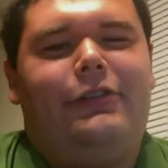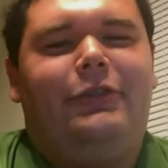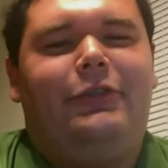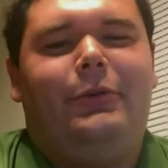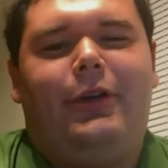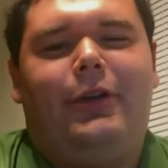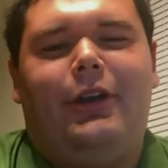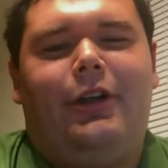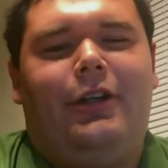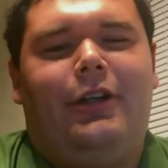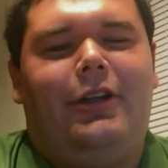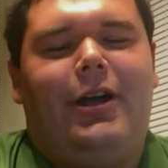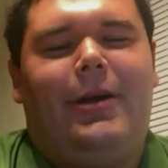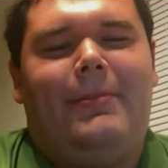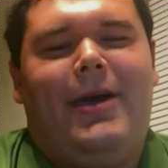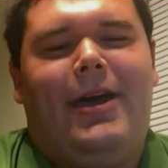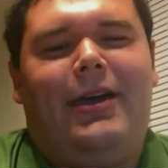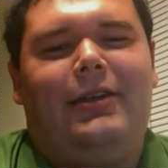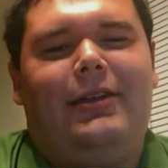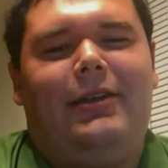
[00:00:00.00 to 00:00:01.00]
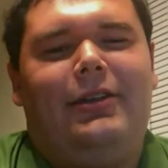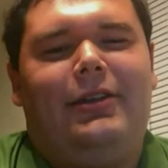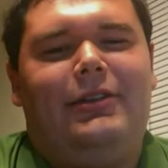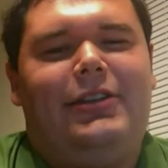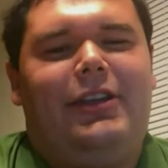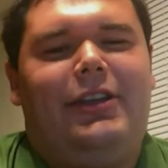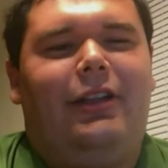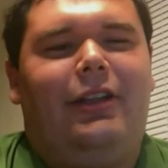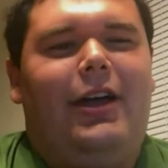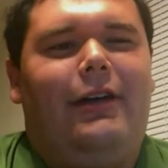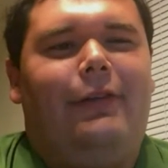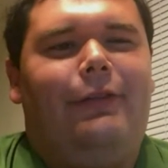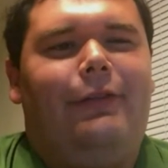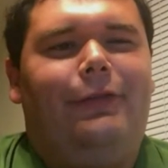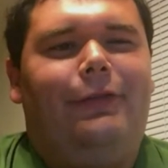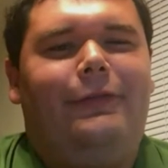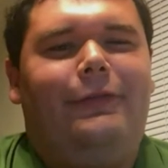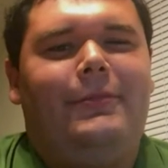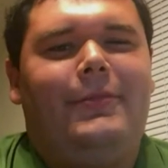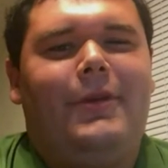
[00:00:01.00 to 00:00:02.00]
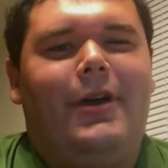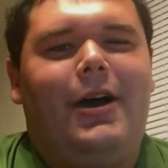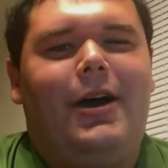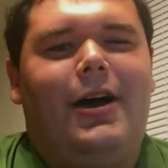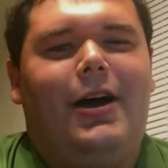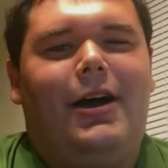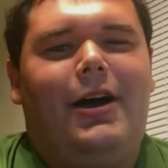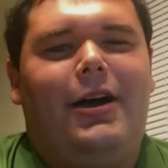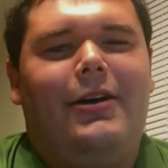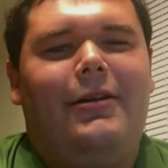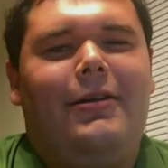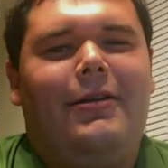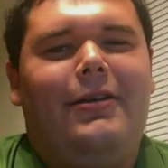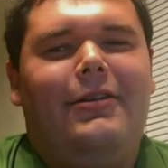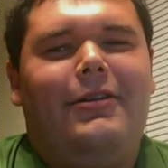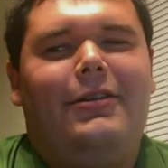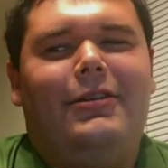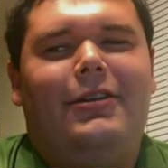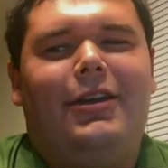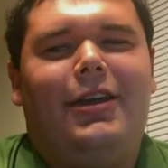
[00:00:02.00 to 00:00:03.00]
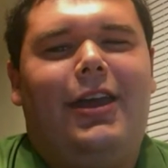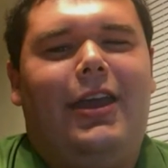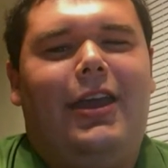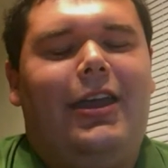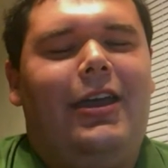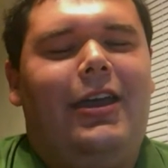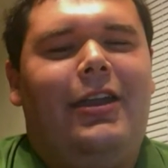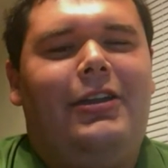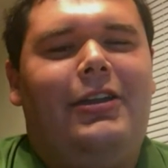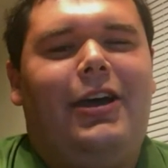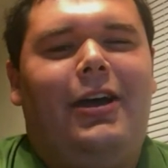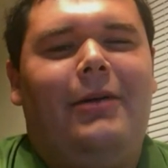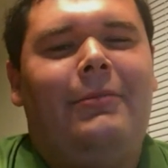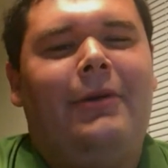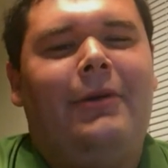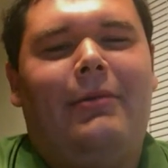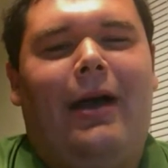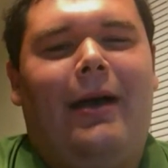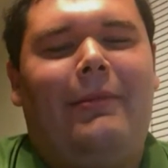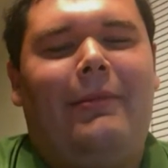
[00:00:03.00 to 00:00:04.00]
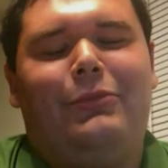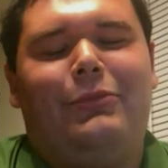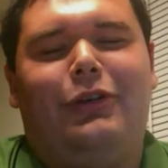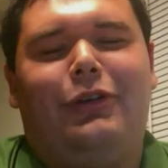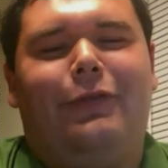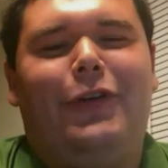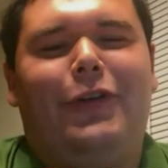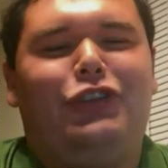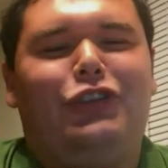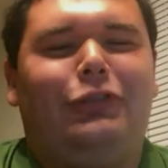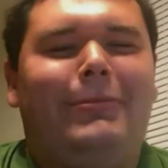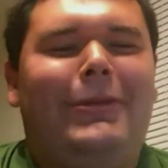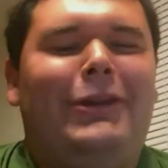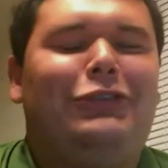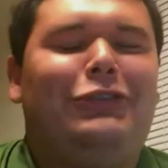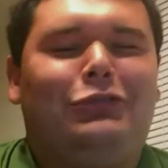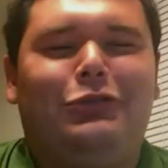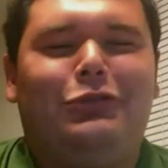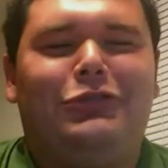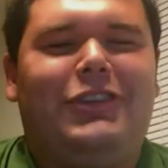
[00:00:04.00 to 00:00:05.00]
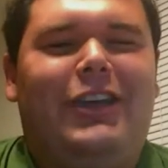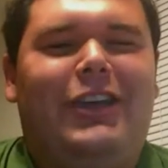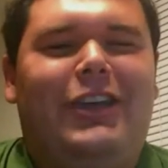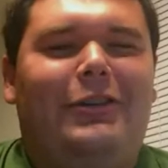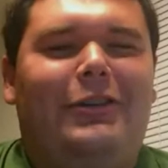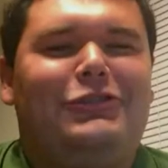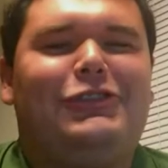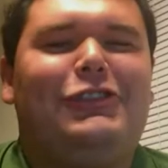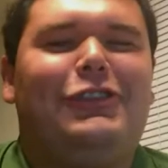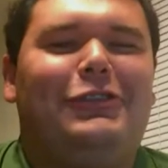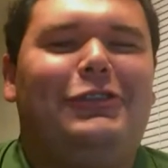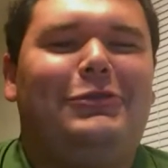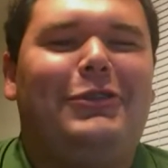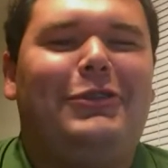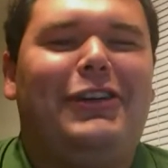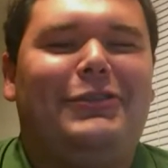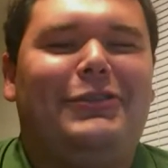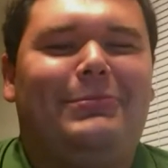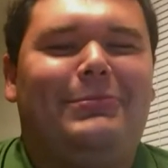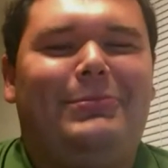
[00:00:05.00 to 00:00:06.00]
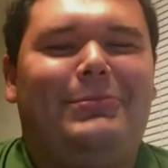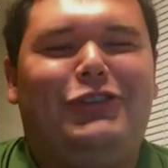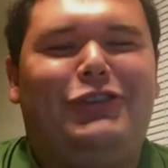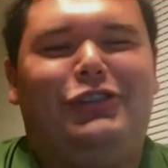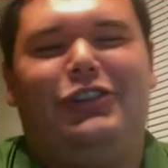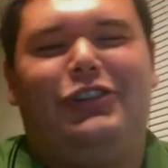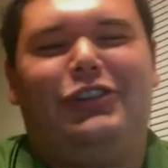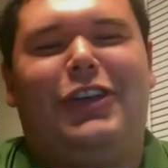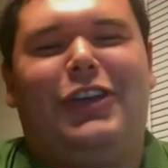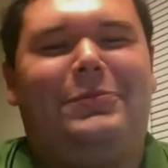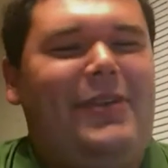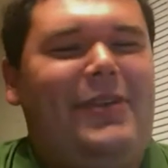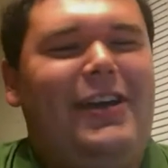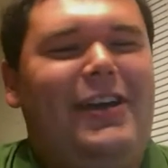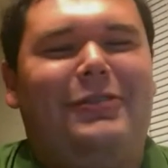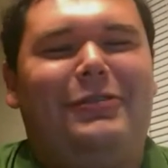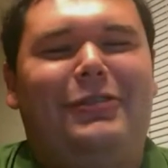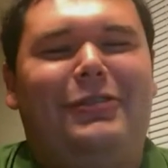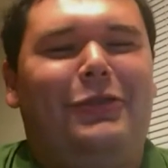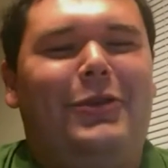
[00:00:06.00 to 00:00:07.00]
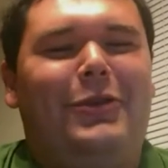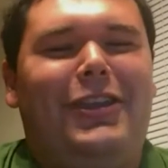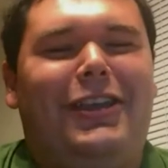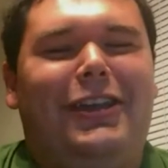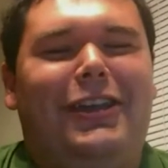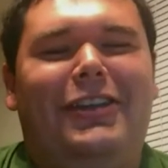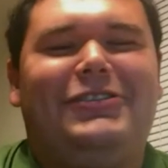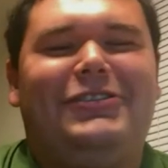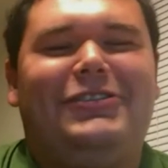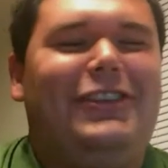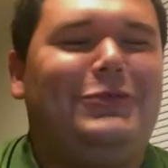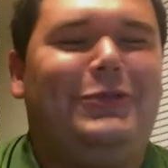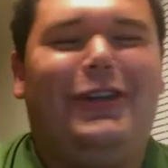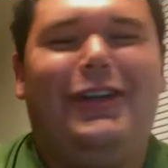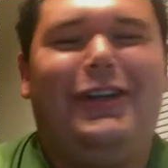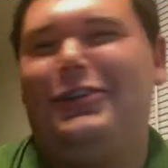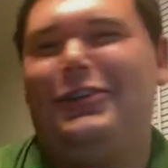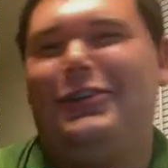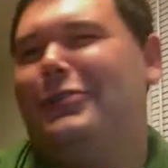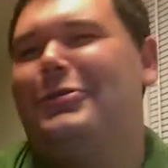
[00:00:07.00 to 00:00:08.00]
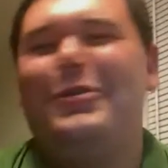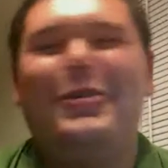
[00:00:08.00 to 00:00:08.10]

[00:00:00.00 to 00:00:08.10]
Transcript: the Twitter. I'm at DLF, and I'm your official middle school scout, so be sure to check me out on the weekends. That's what I do.